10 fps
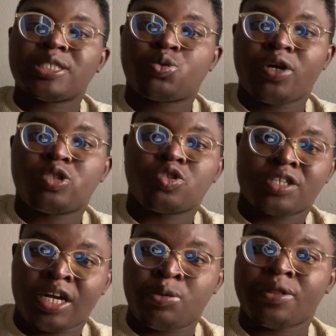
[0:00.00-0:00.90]
to
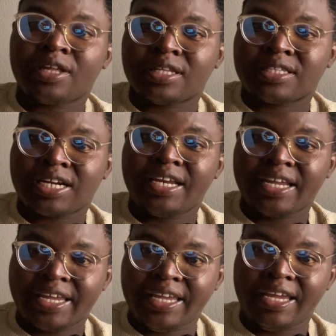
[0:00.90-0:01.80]
trade with a
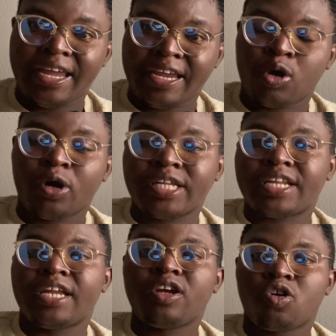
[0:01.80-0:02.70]
trading EA or a
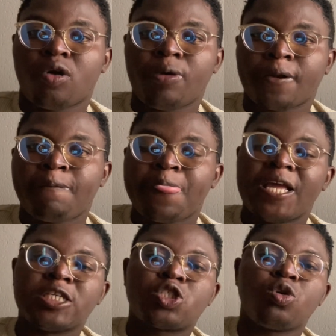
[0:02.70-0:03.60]
trading robot
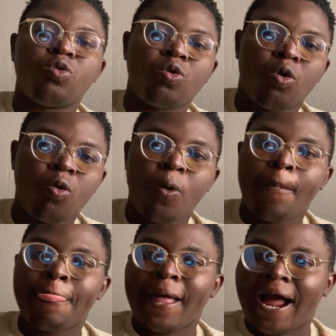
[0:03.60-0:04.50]
is to know
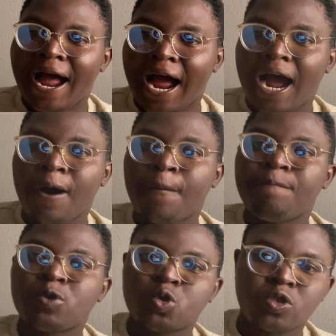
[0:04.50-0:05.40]
how
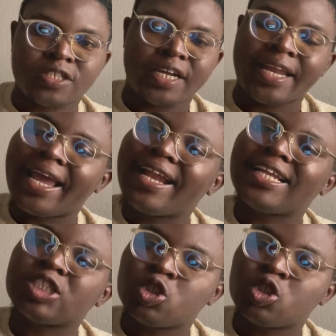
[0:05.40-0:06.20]
to trade. At least